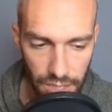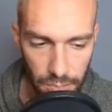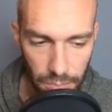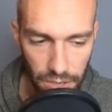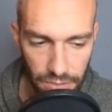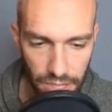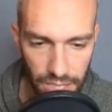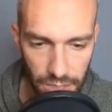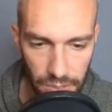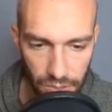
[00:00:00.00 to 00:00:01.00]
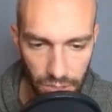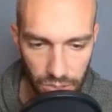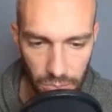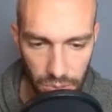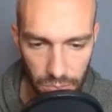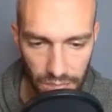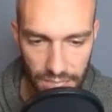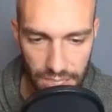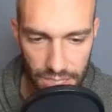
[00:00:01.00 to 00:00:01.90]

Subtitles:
But if they take me out here with the Moonblast,